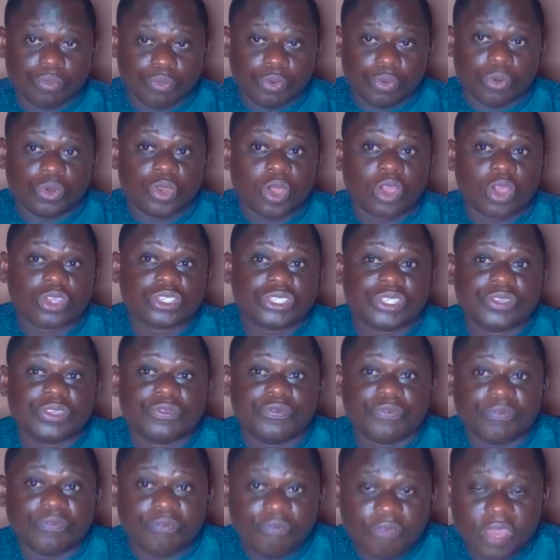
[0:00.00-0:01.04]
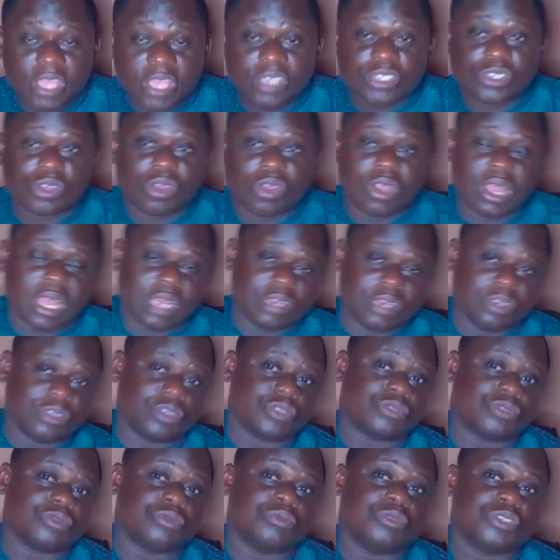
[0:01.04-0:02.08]
productive venture and
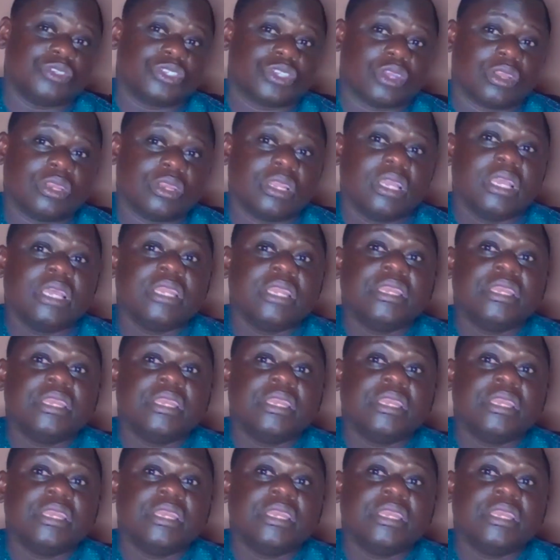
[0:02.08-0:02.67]
distribution,